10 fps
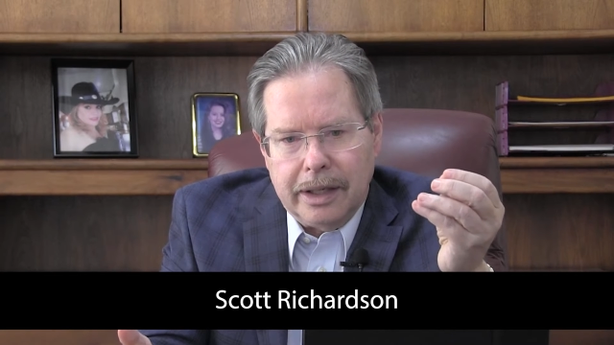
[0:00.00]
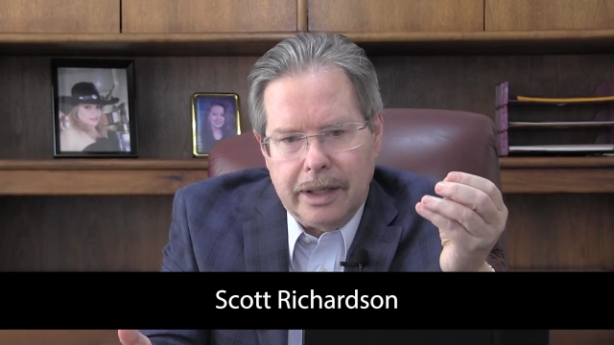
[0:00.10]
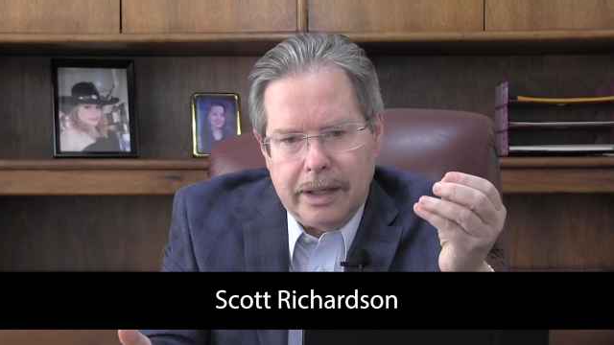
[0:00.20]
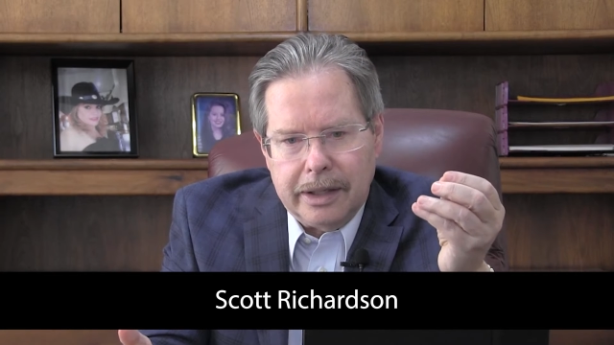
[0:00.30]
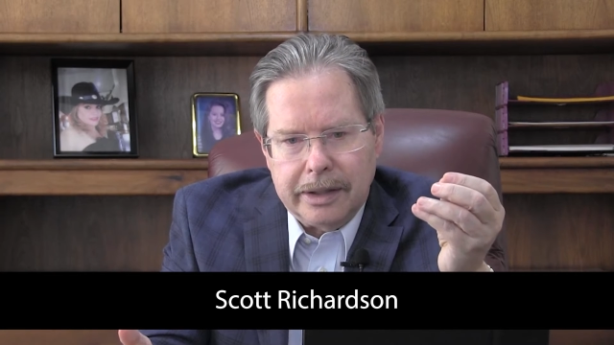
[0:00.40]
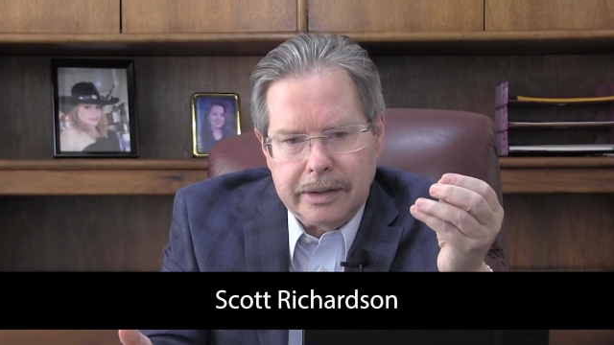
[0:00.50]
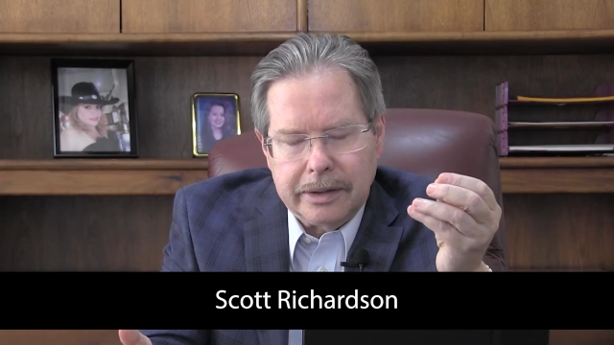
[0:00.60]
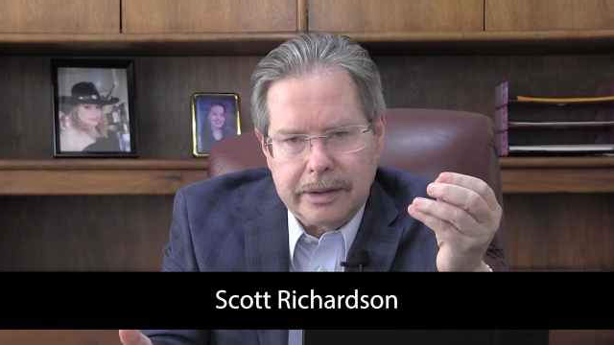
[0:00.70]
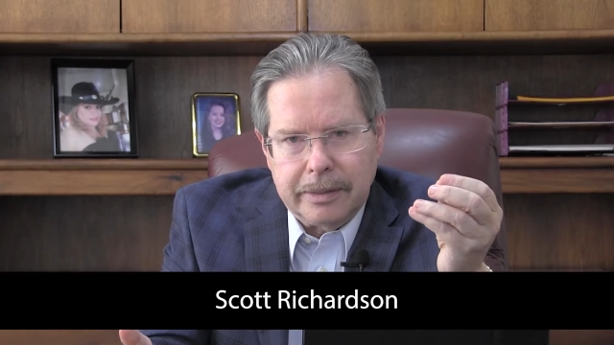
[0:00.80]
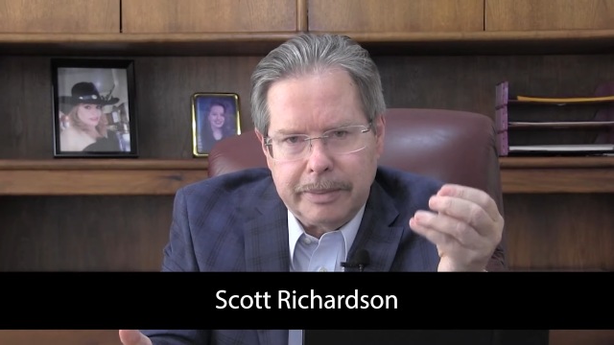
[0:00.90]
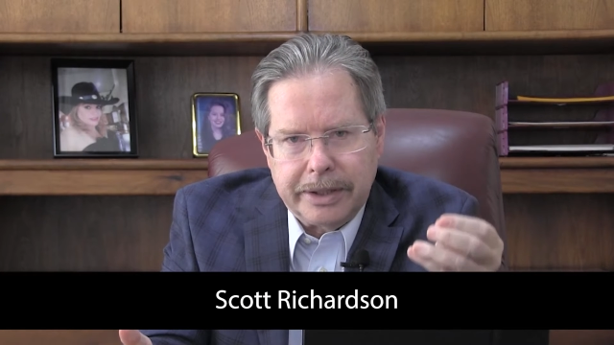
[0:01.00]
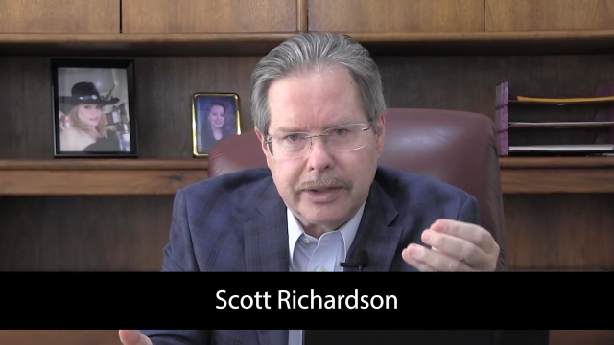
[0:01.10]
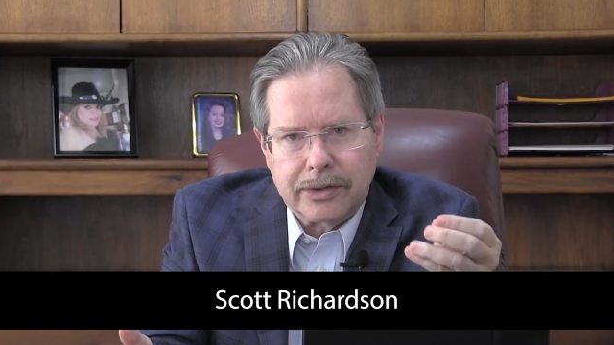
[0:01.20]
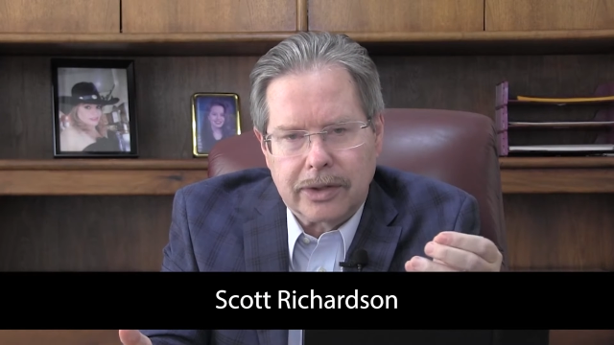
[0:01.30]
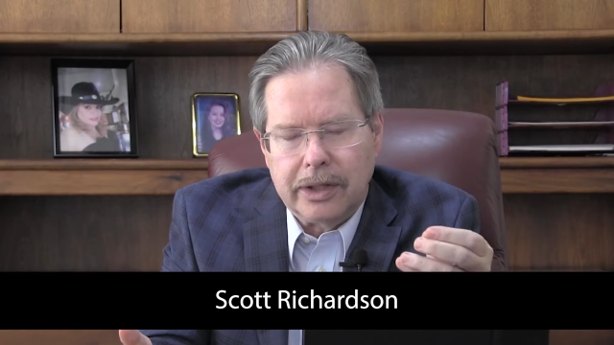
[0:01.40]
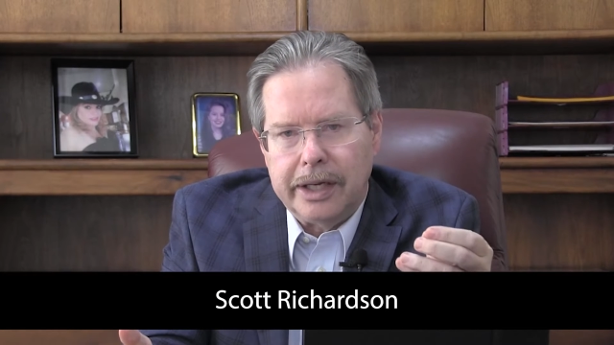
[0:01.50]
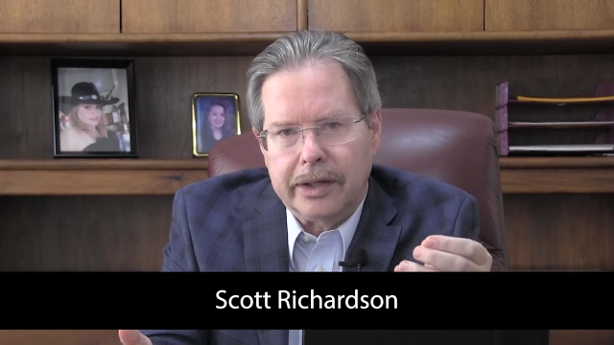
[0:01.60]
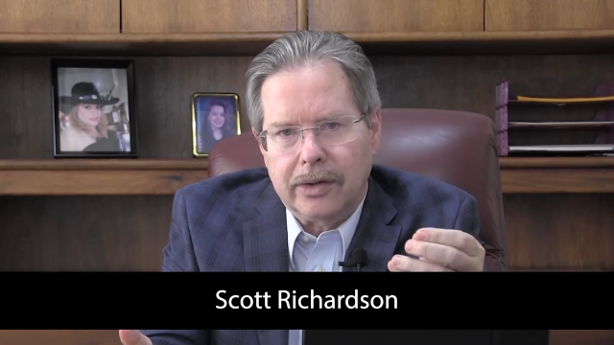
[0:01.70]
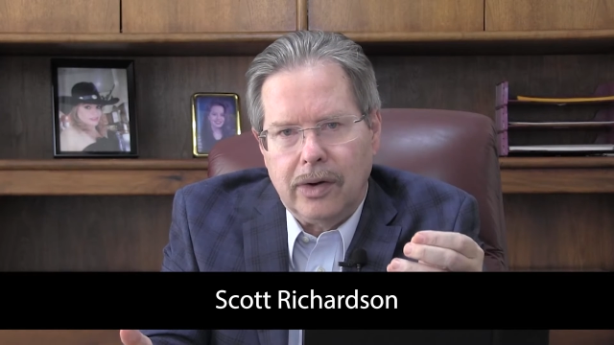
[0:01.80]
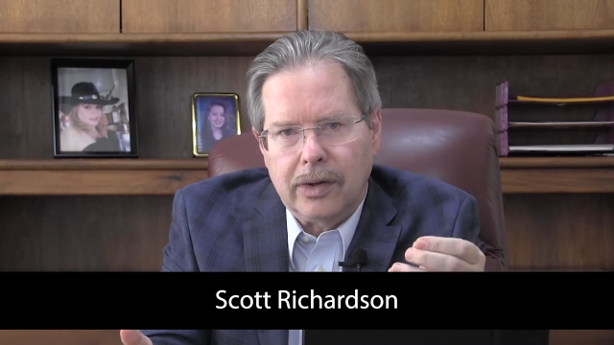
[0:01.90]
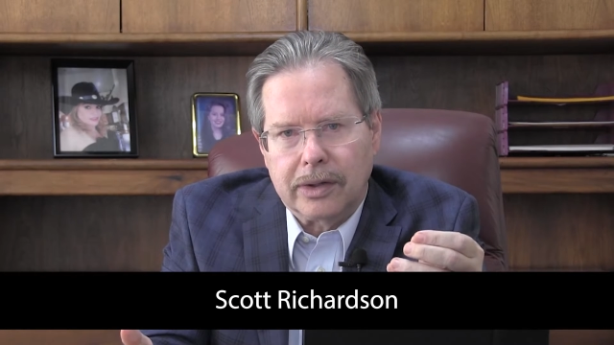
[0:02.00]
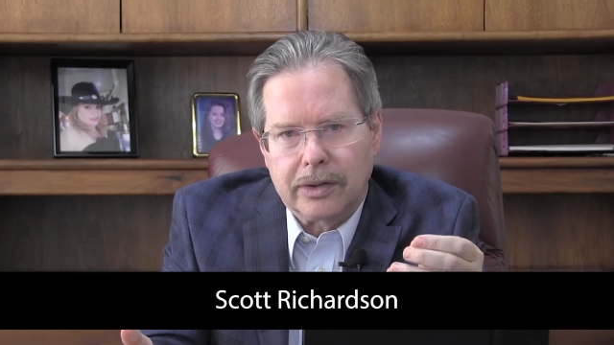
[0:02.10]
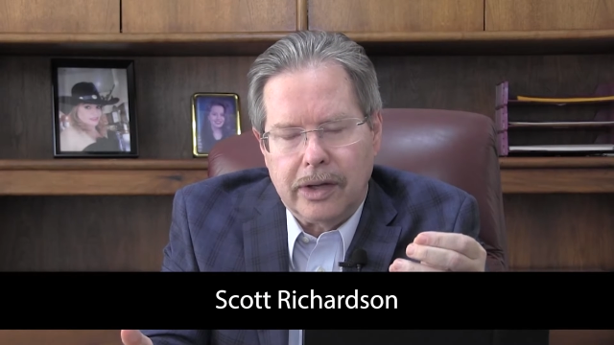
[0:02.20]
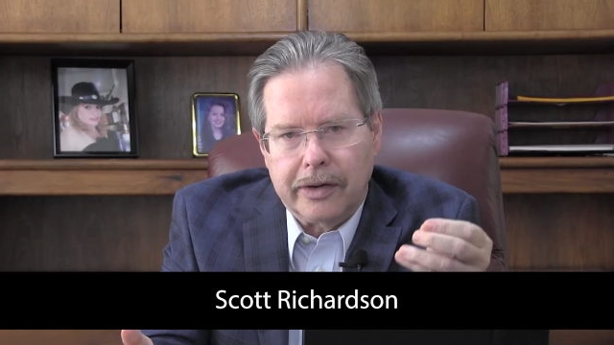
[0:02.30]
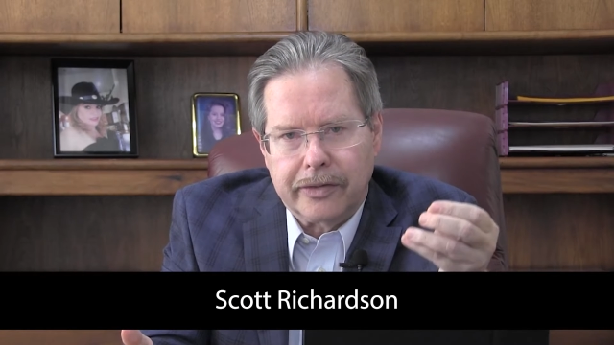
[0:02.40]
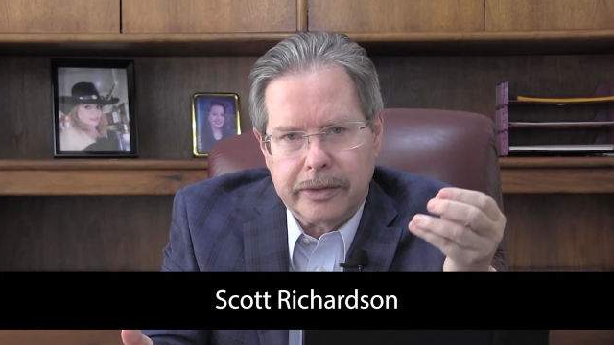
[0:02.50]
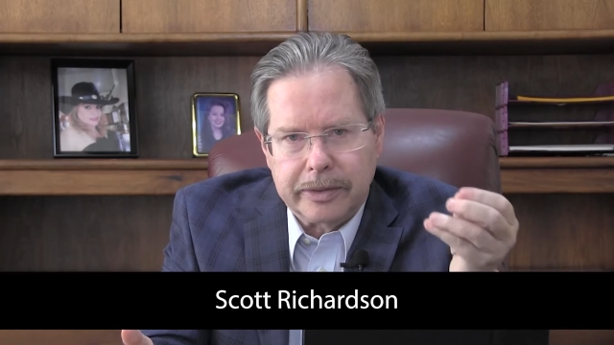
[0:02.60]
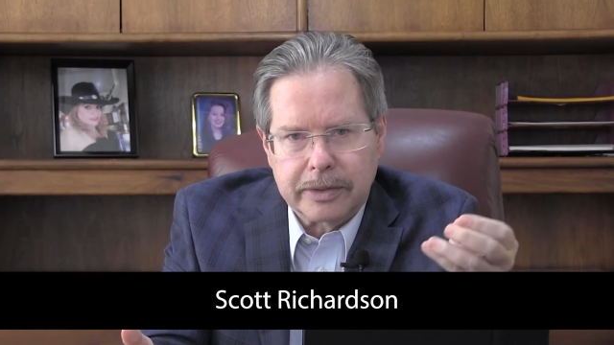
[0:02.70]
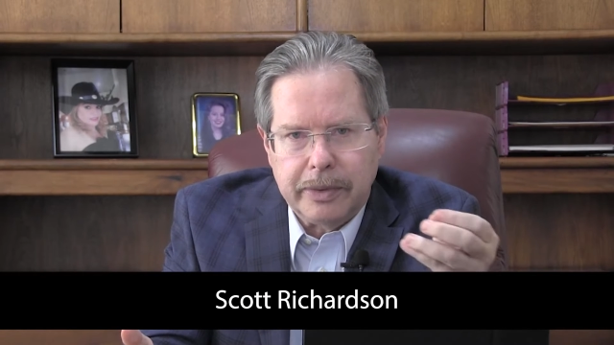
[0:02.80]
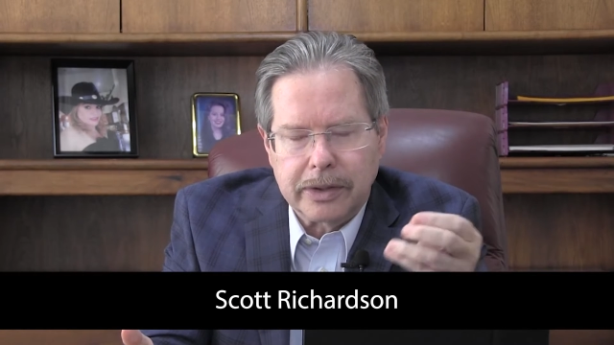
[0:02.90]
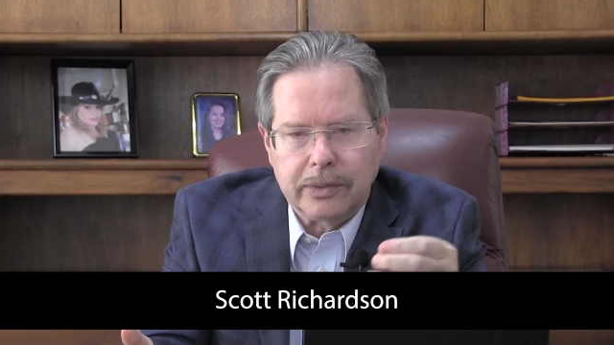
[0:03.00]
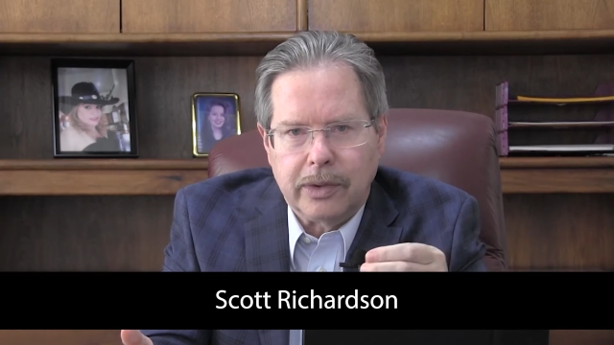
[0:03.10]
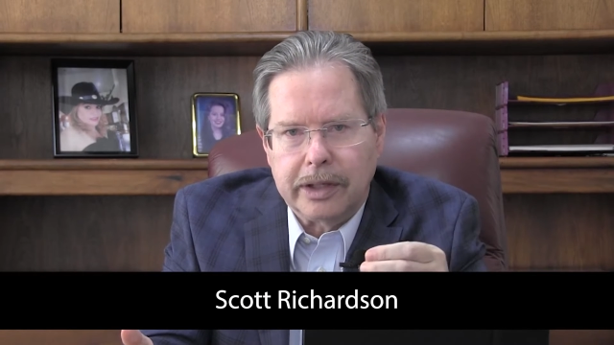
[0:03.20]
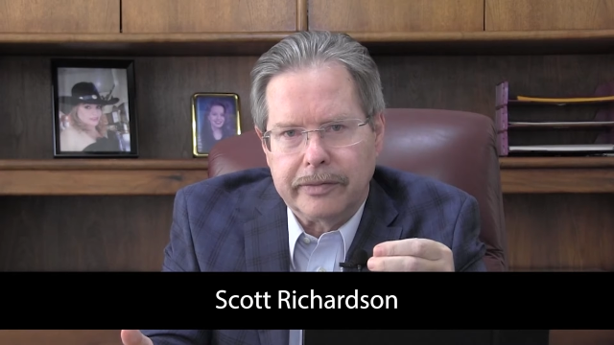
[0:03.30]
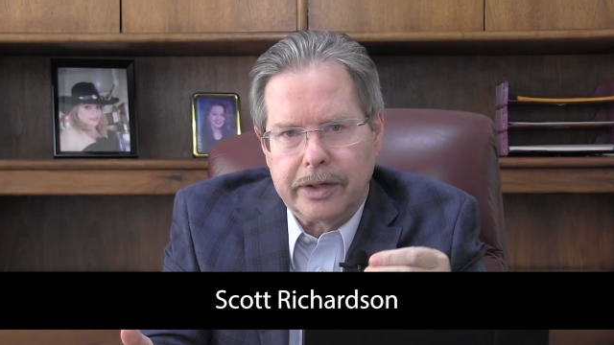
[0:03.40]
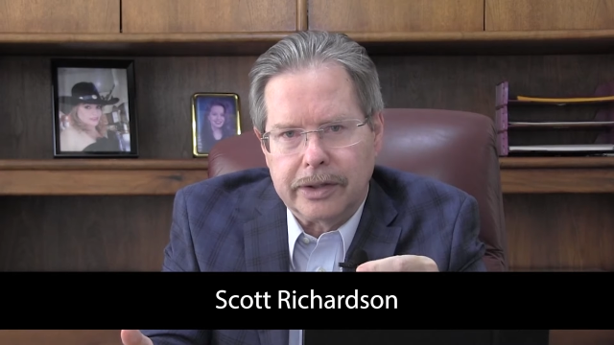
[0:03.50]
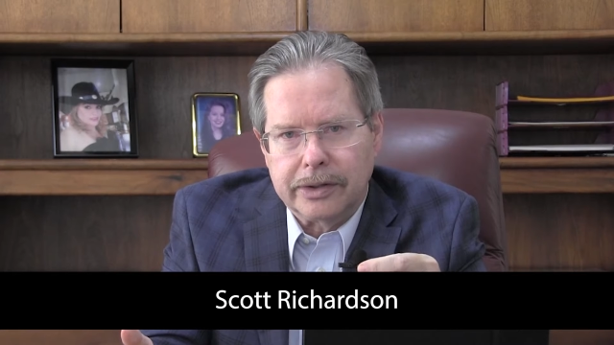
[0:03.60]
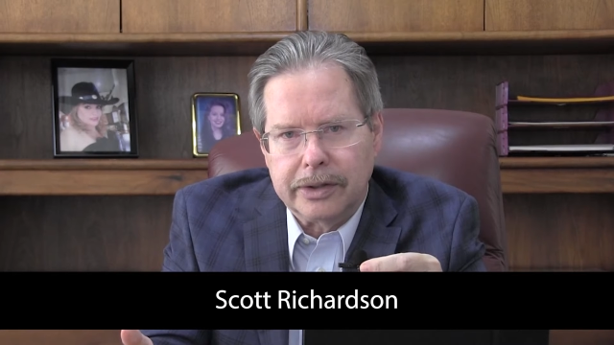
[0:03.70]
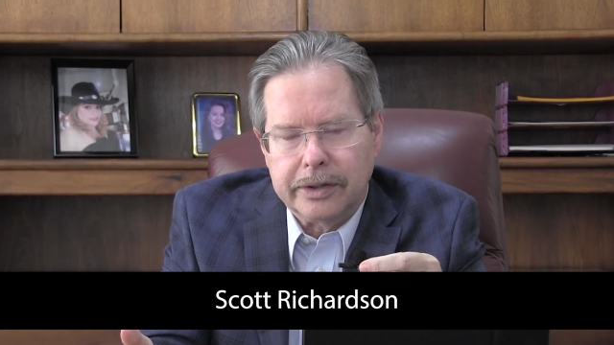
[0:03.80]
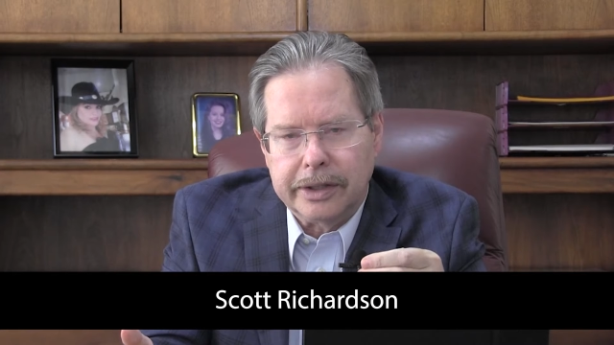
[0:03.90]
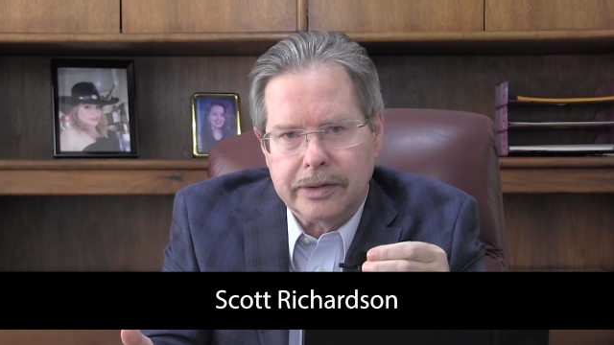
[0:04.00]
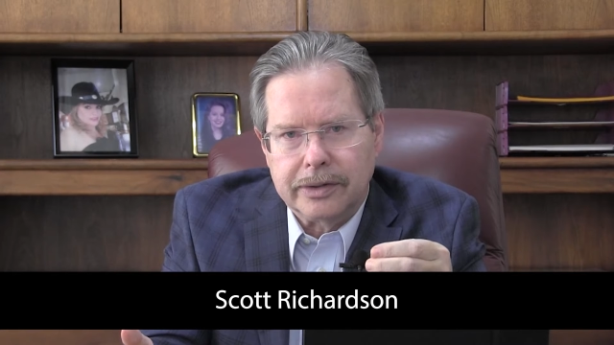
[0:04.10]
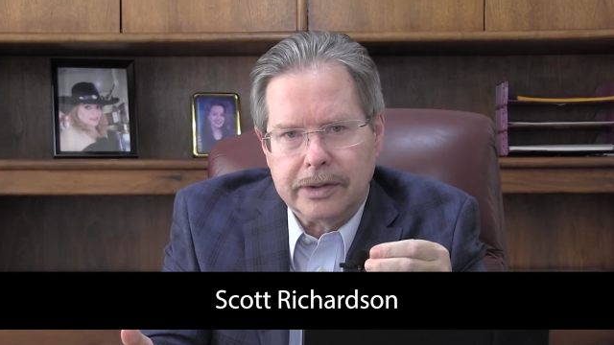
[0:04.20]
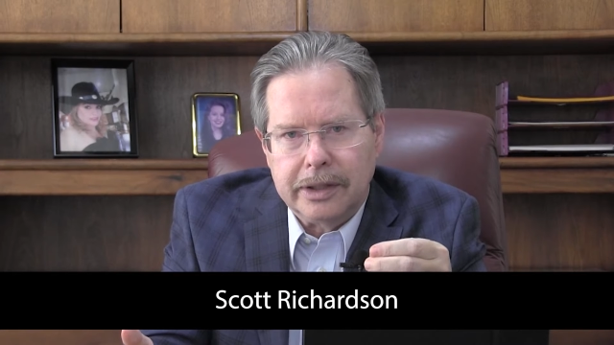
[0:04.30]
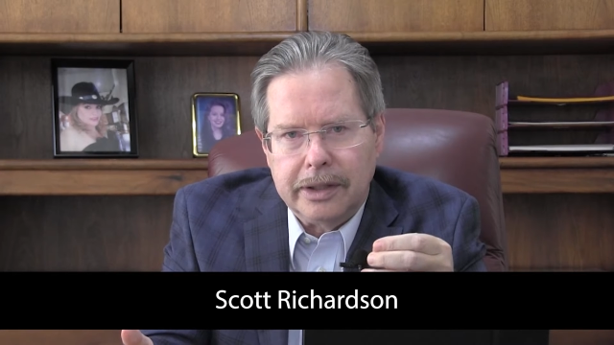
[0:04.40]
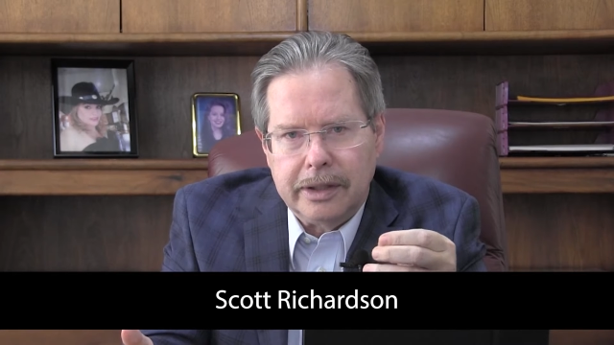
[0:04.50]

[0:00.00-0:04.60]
a potential client called our law firm and spoke to one of our attorneys